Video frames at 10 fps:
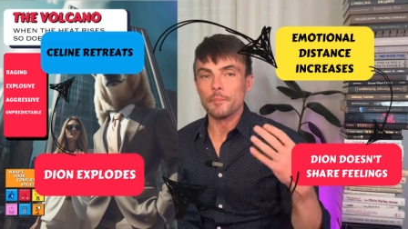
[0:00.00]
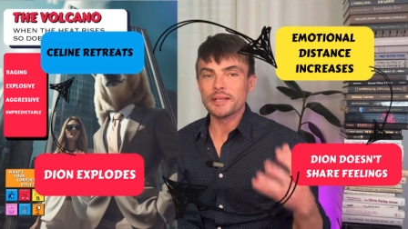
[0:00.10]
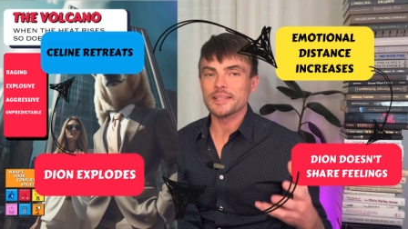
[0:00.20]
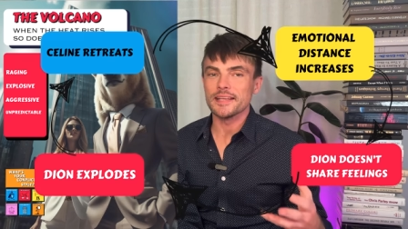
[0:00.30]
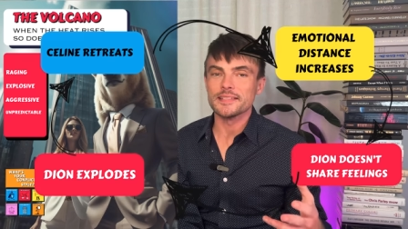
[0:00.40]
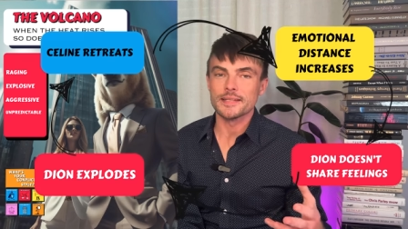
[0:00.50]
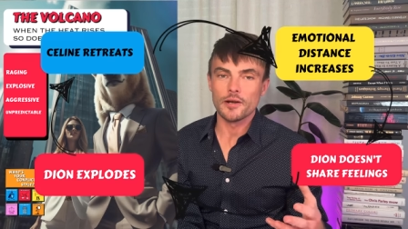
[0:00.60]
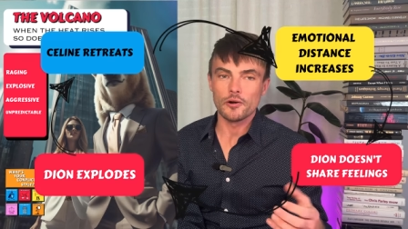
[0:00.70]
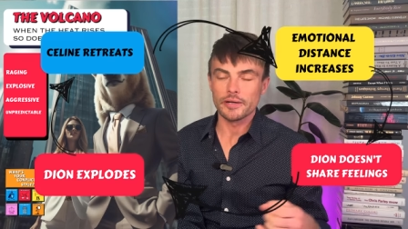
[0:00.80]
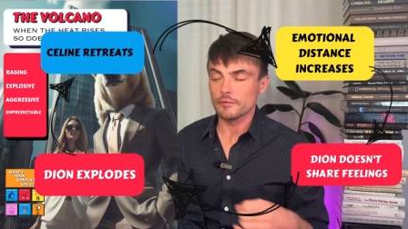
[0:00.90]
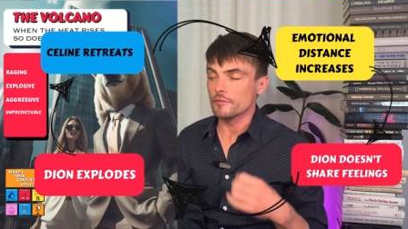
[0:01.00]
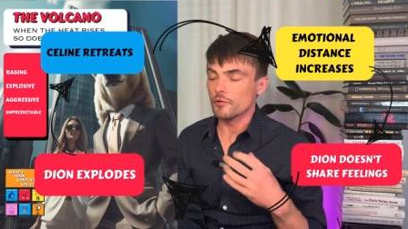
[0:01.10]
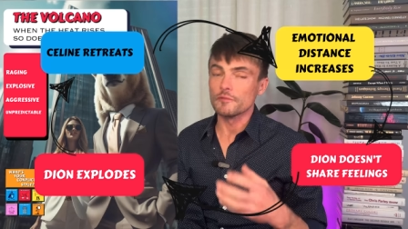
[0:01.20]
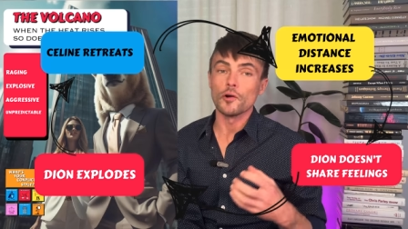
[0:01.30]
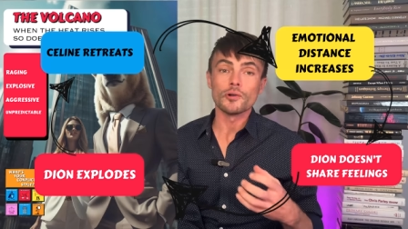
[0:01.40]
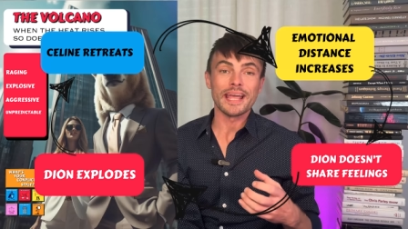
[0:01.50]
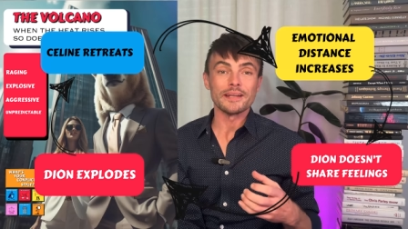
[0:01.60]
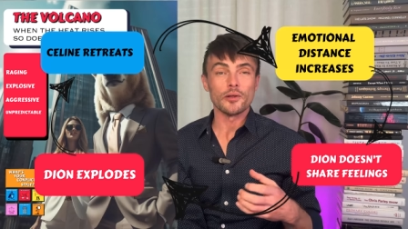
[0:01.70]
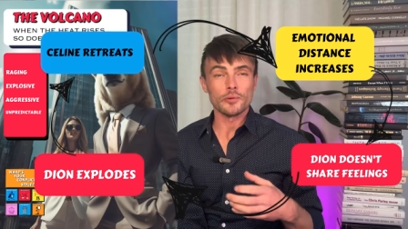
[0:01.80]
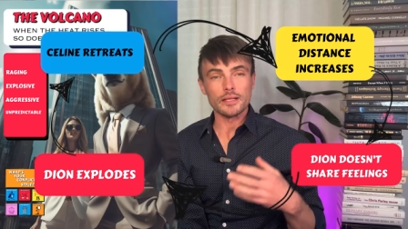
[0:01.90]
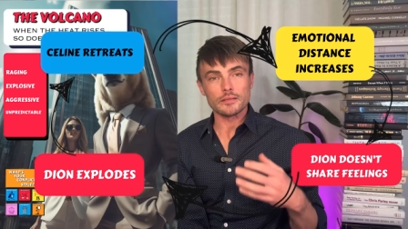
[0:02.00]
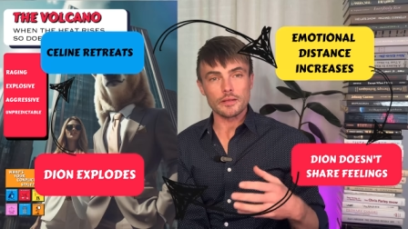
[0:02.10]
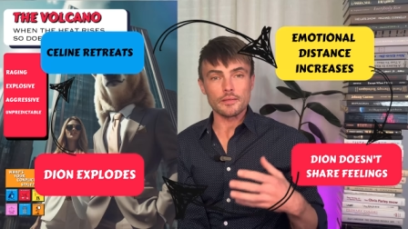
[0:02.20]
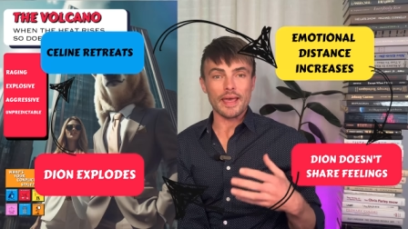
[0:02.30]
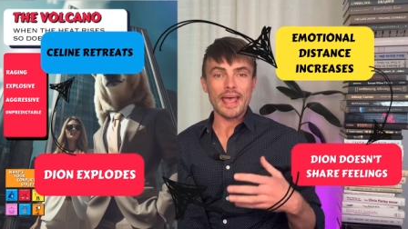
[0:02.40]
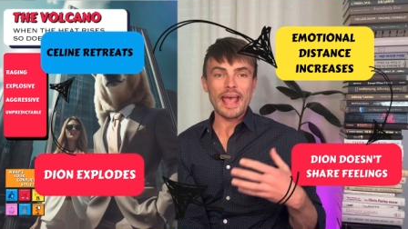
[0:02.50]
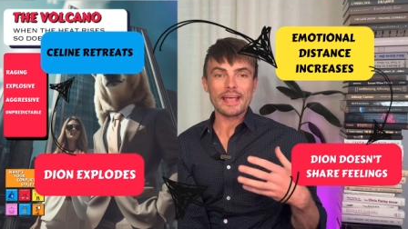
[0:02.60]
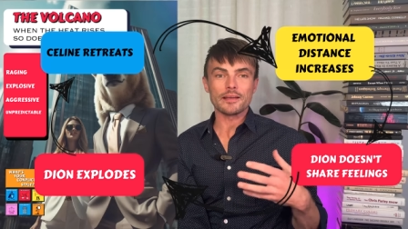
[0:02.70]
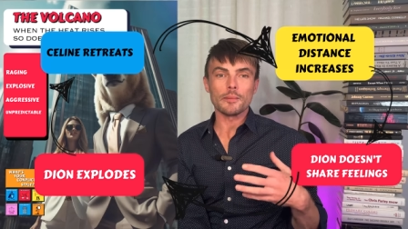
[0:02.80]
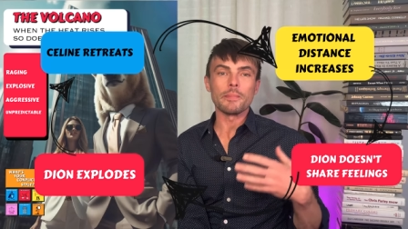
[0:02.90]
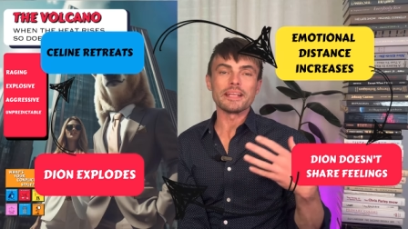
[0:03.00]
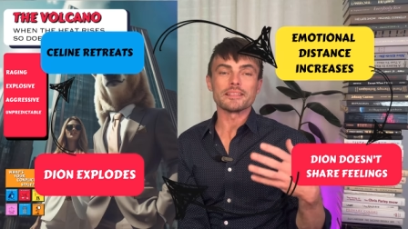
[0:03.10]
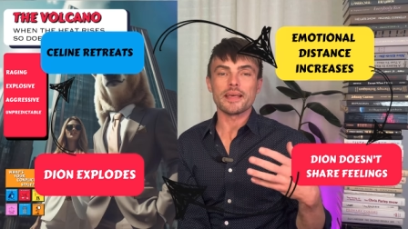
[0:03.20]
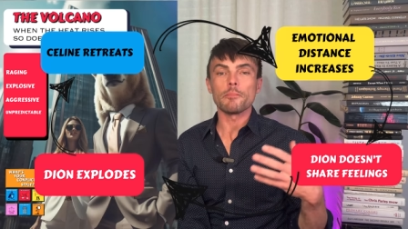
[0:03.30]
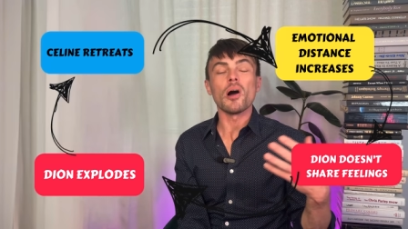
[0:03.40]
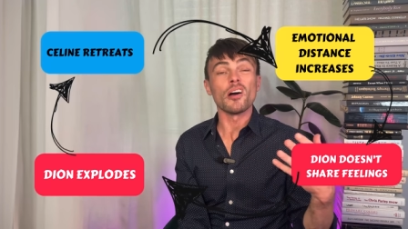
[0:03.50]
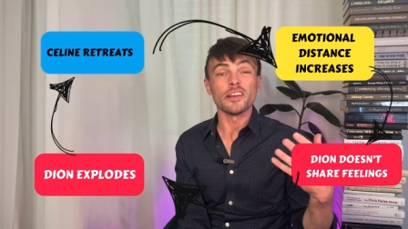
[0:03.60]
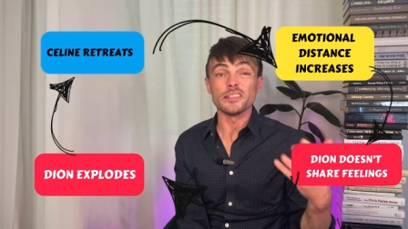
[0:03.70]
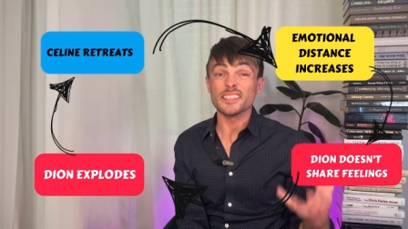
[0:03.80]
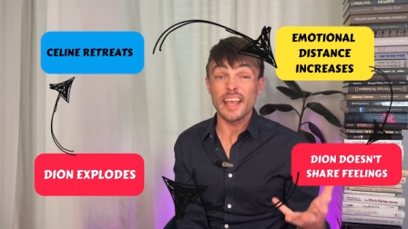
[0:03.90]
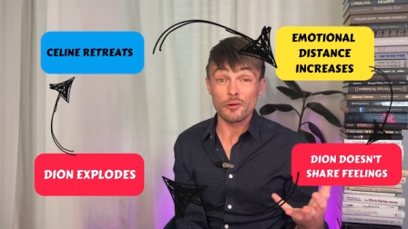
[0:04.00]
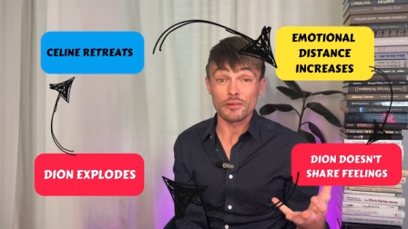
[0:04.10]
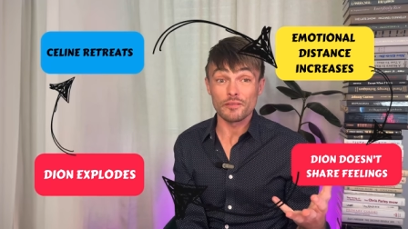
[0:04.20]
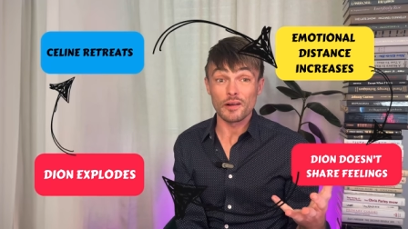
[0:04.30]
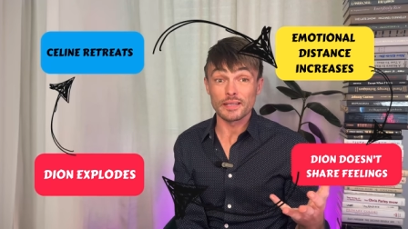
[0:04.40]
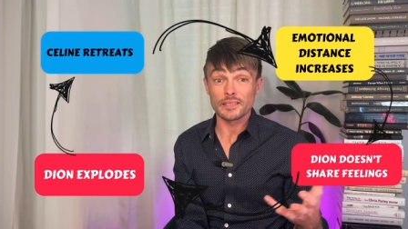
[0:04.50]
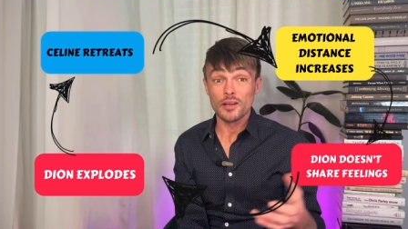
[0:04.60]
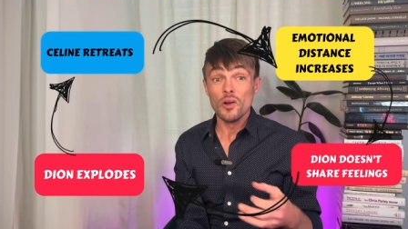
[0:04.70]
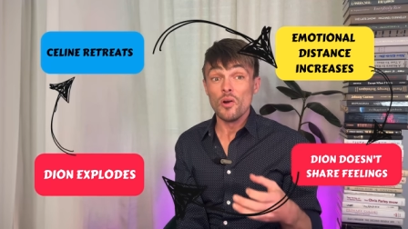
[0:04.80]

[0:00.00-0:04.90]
The best case scenario for a volcano is that their anger makes their partner terrified